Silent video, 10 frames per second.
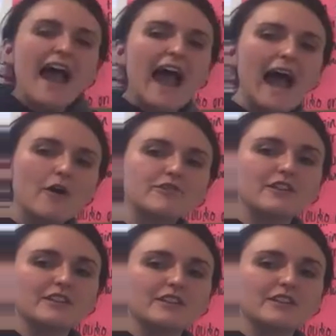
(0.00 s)
How
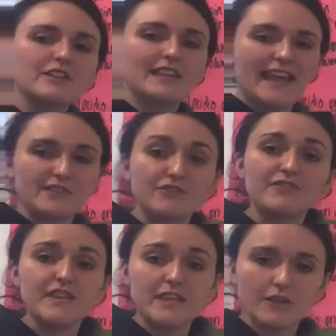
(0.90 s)
the land
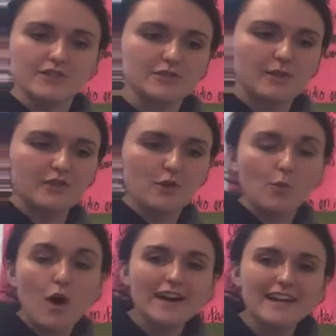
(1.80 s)
feels. So if you're
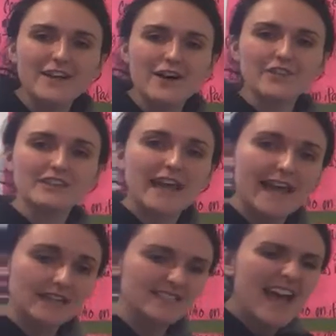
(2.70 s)
walking on the
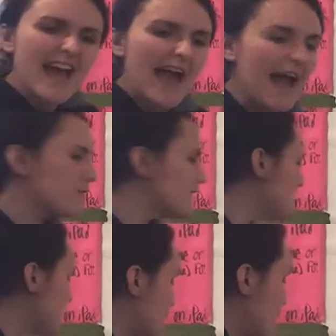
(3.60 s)
land, how does
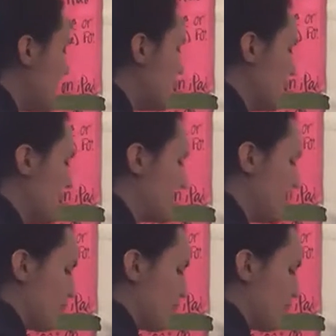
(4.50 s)
it feel? Is it